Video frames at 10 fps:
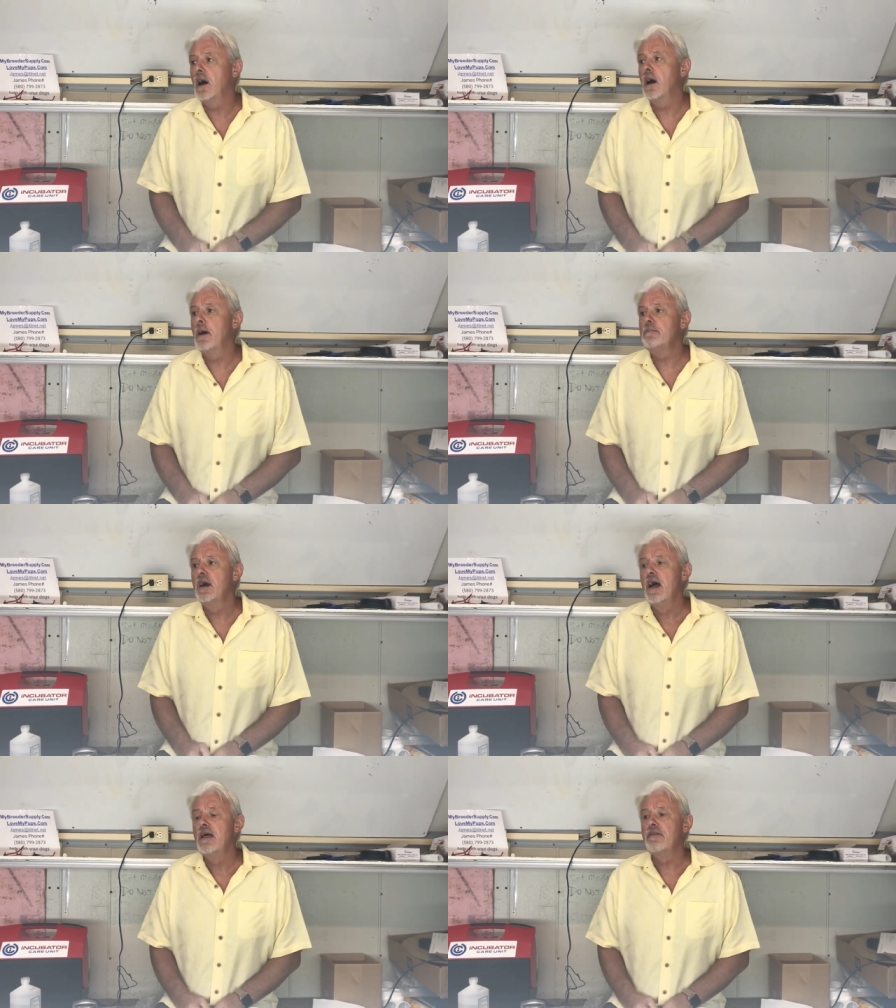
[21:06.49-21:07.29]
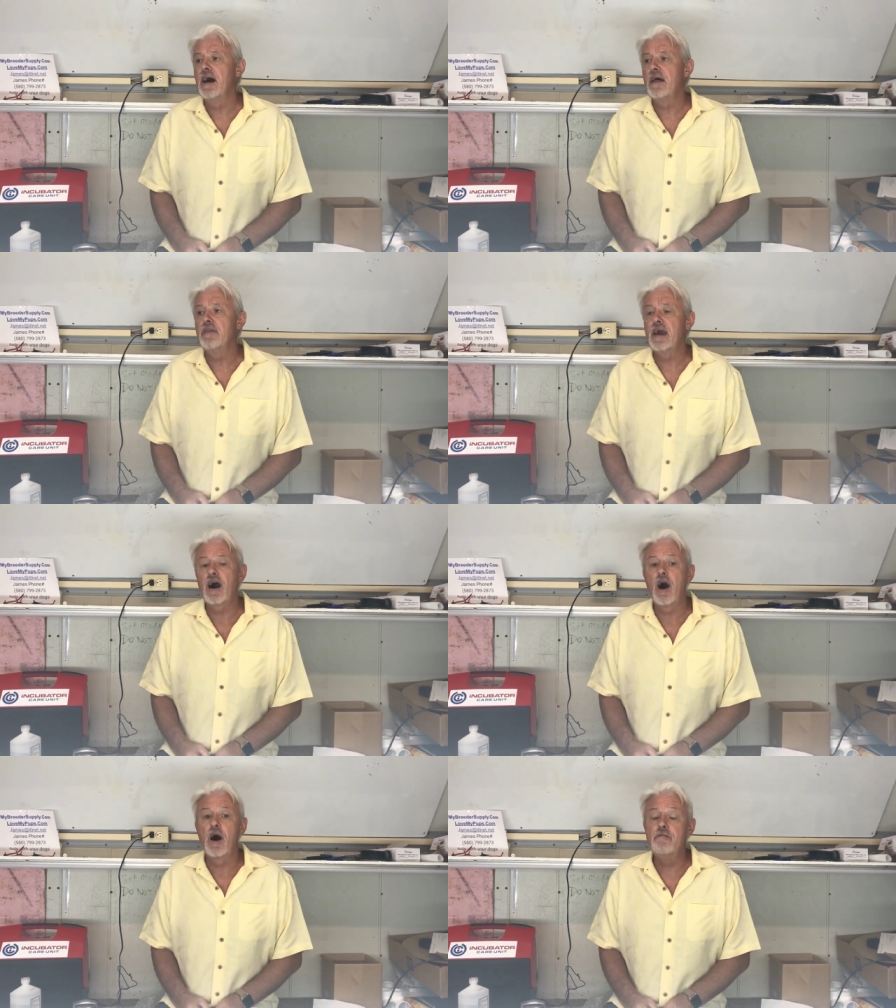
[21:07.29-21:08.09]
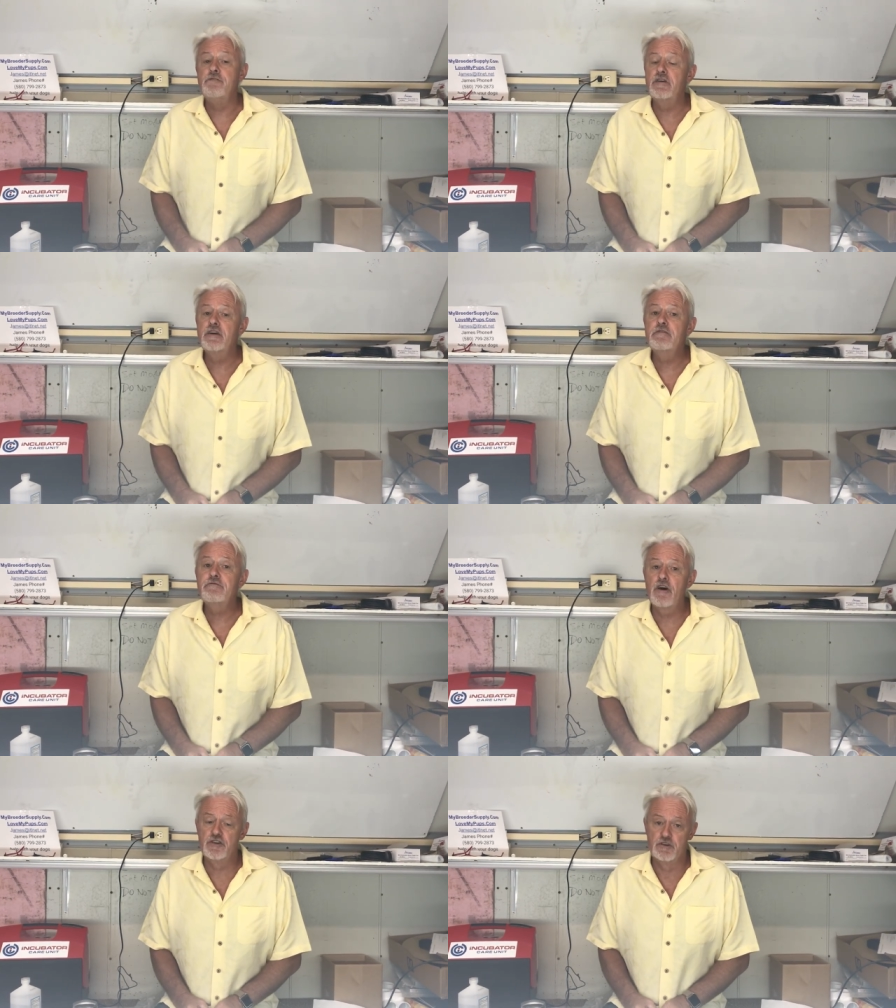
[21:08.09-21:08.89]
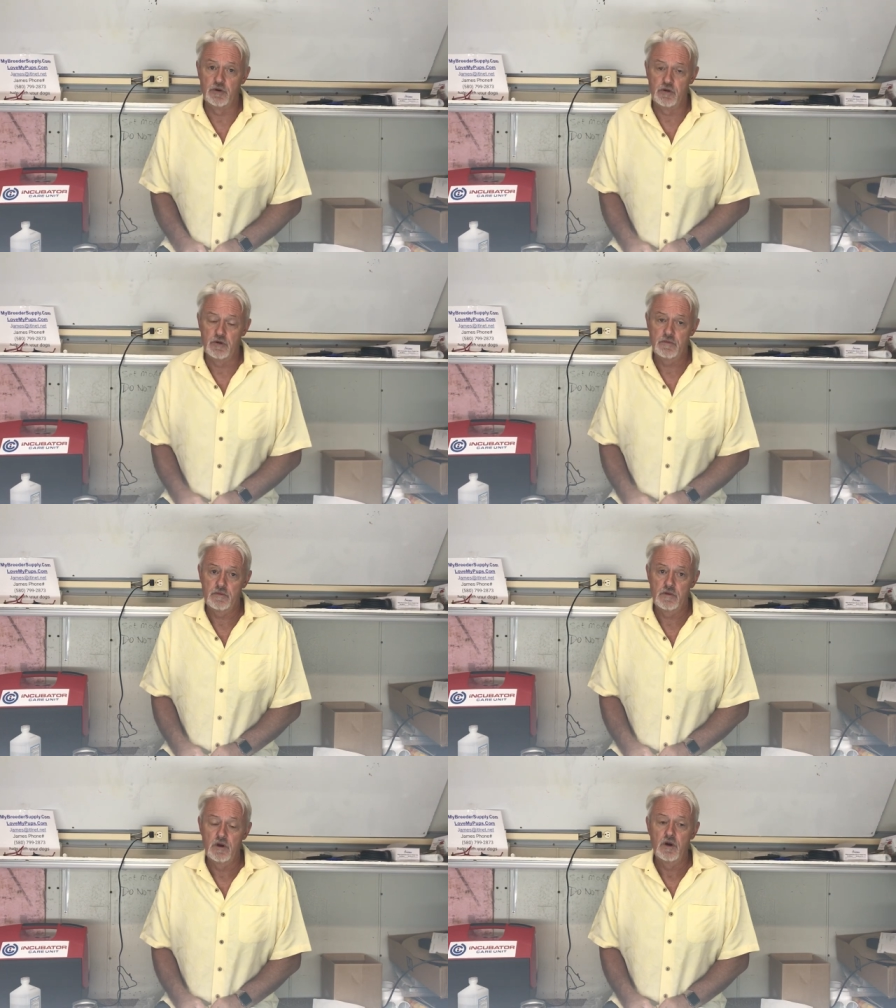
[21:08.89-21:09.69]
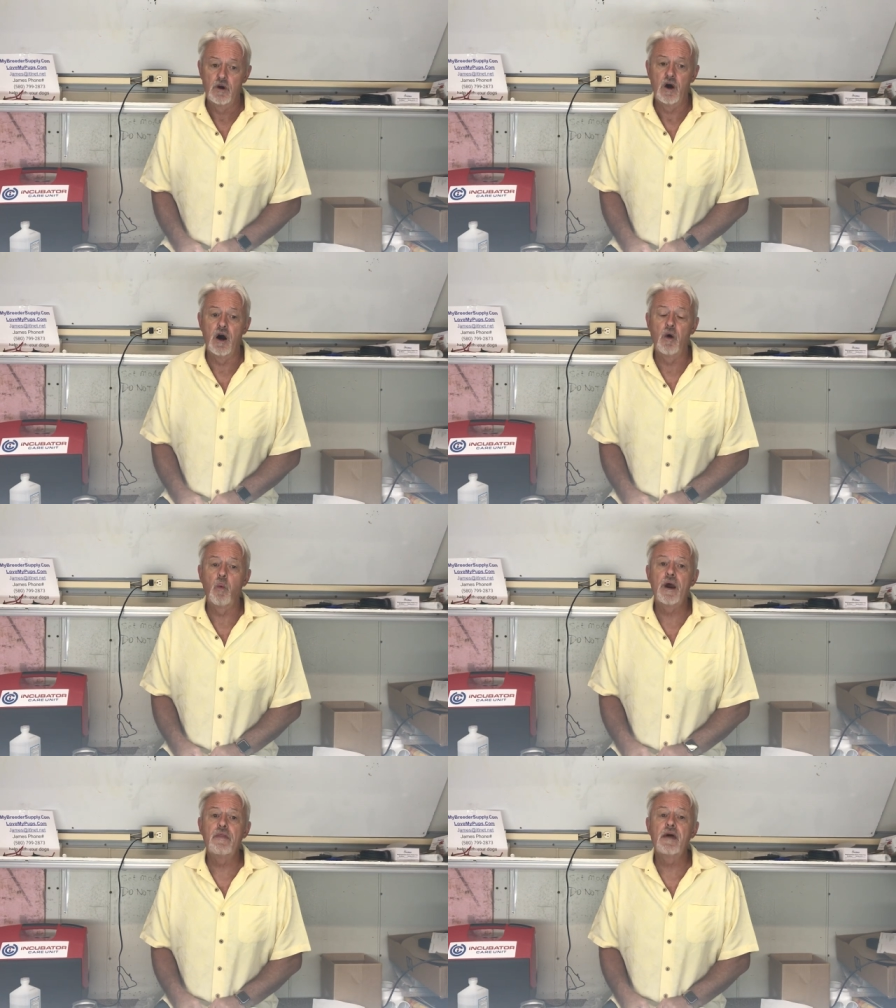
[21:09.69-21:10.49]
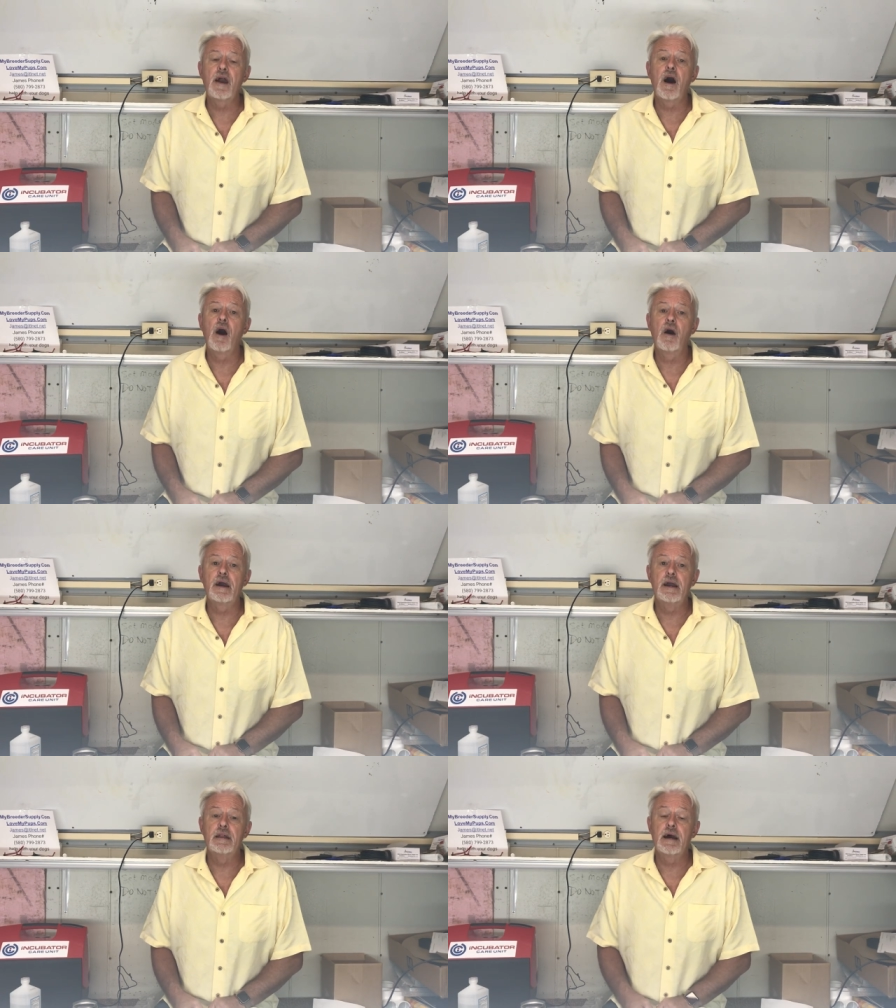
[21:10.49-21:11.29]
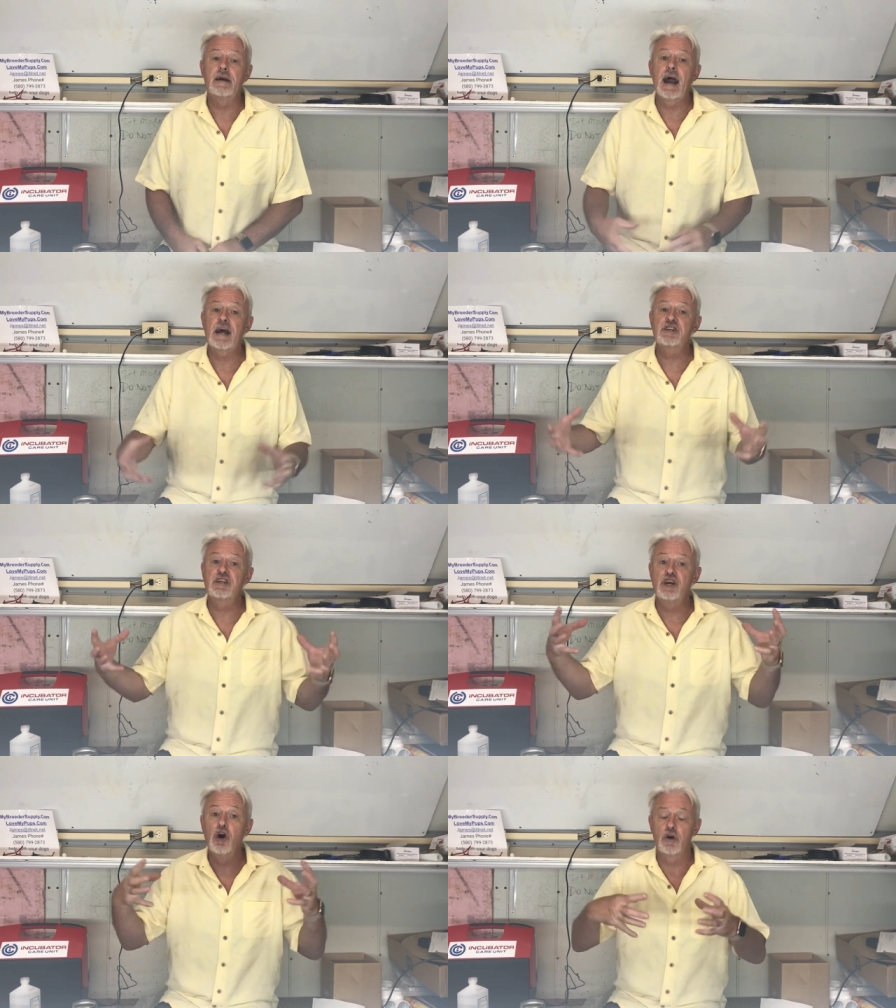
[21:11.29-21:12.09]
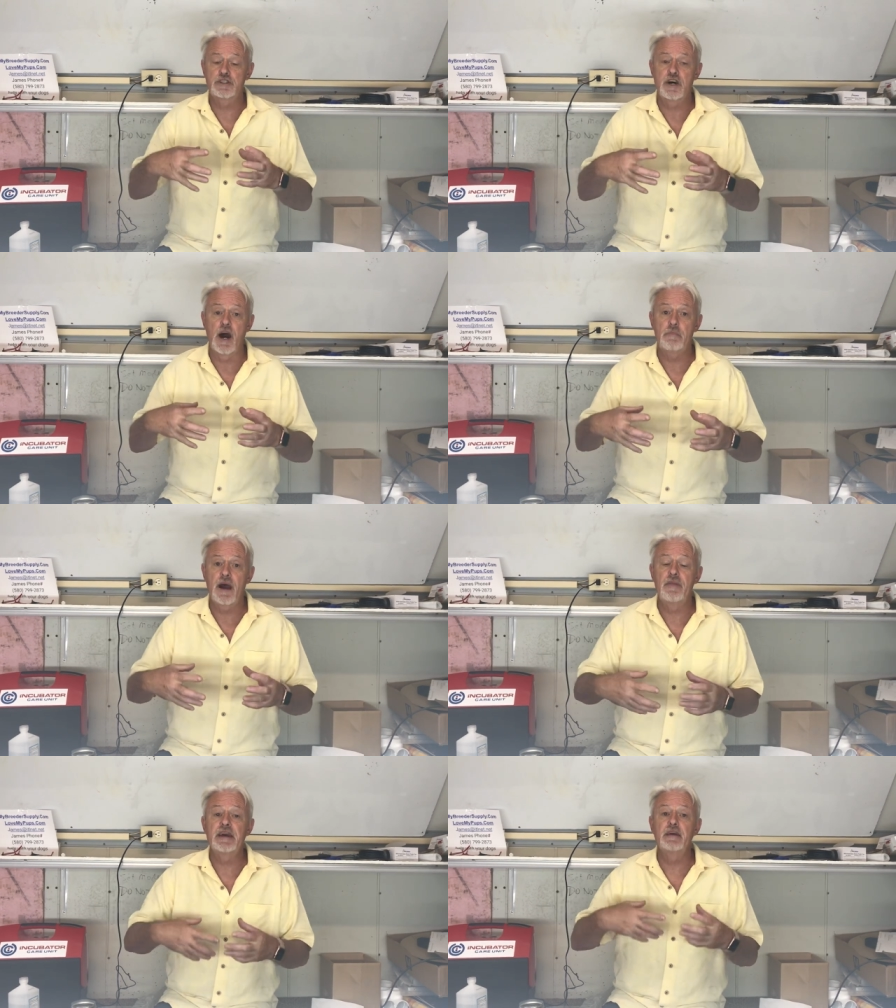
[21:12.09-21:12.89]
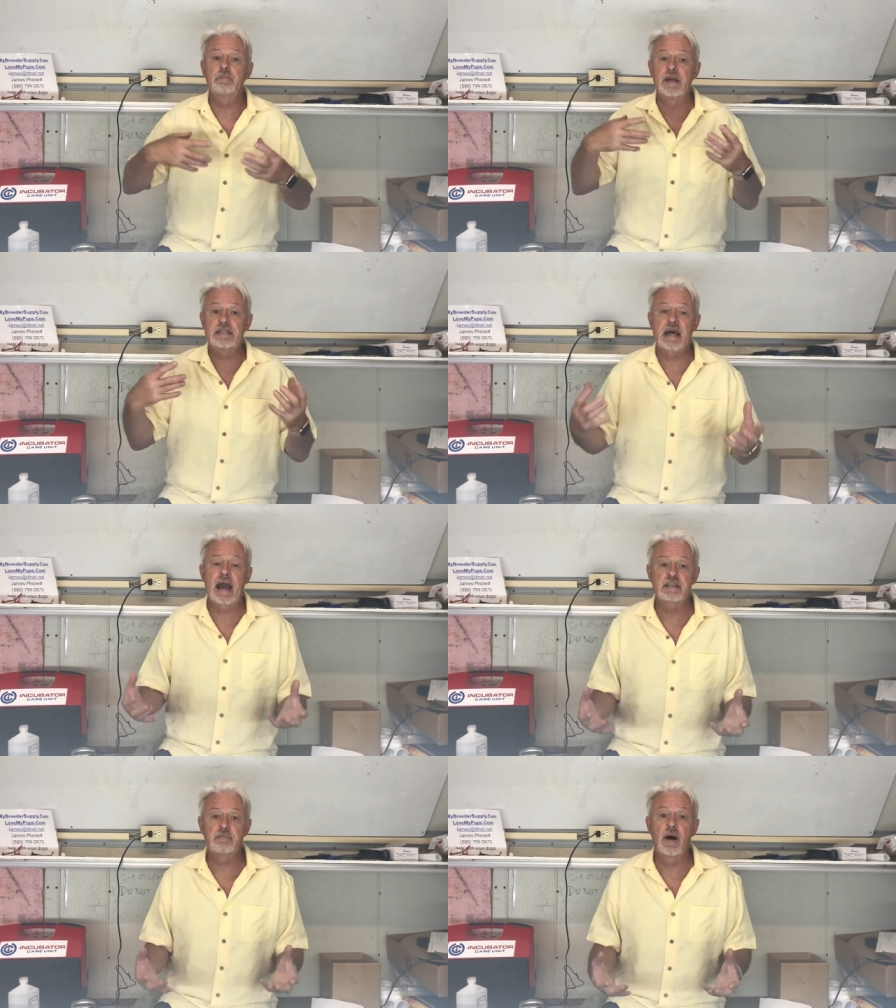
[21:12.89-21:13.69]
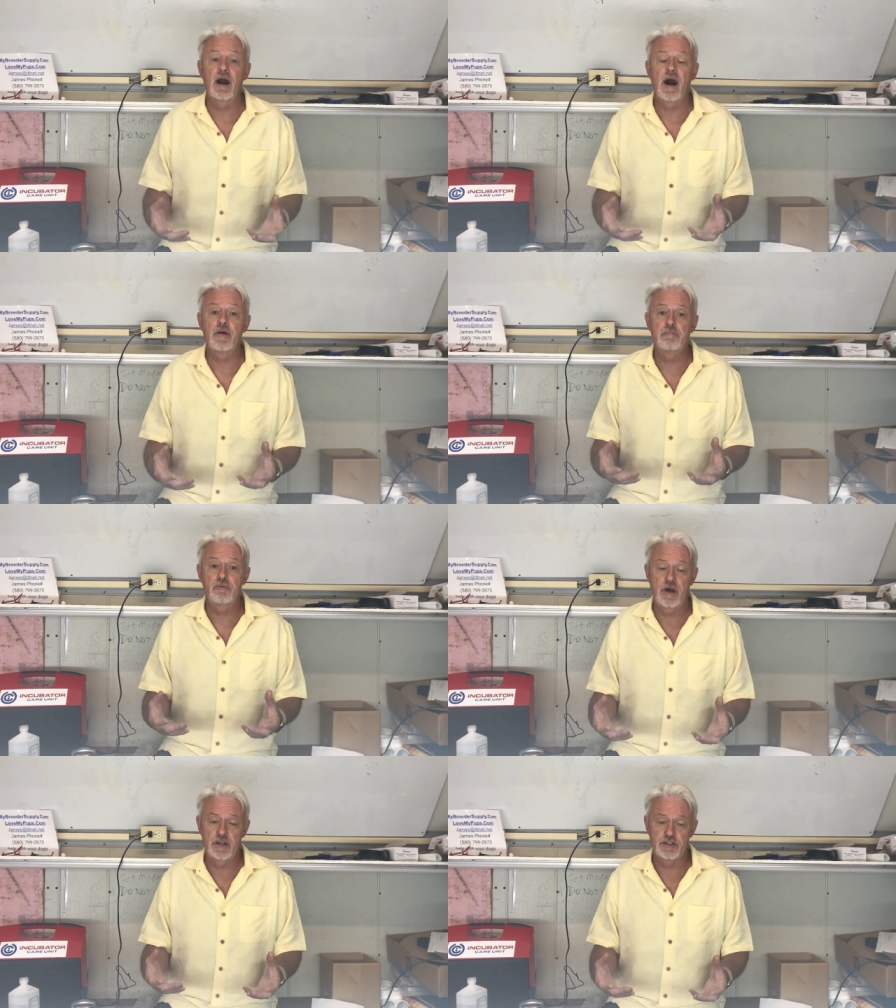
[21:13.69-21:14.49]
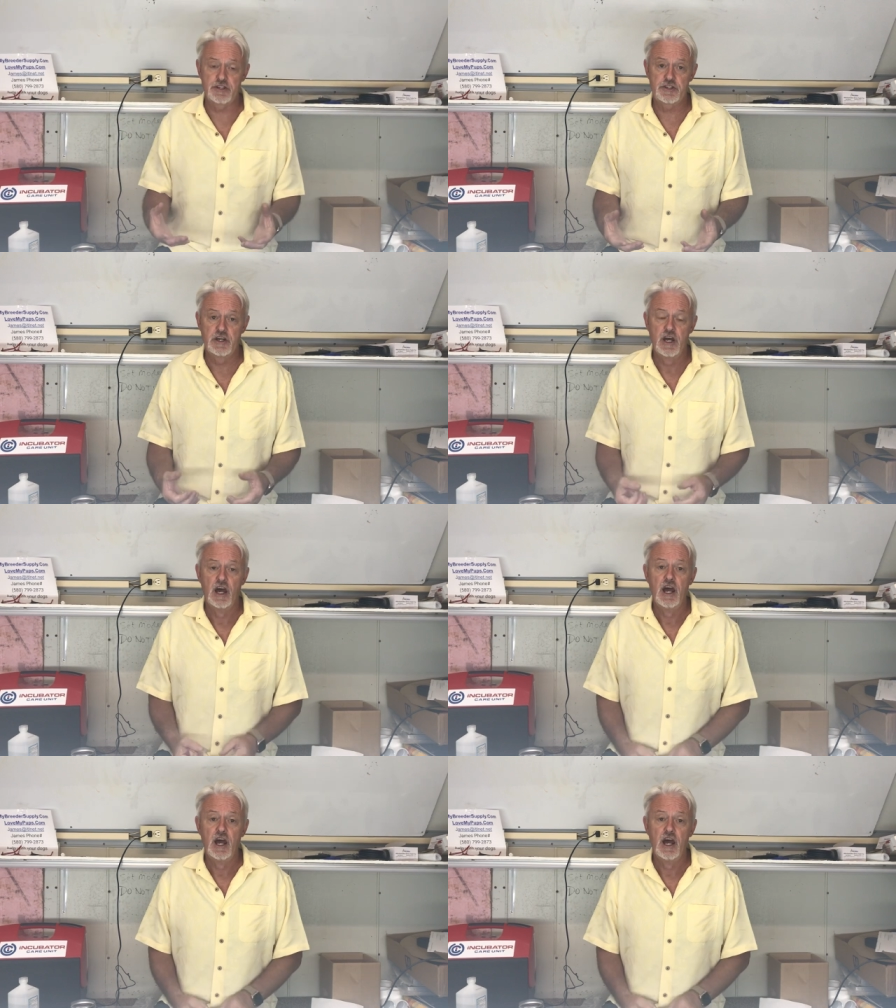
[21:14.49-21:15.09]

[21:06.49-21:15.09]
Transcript: um, that they are very vulnerable uh, when they are in actually hooked up and they can be attacked by other predators.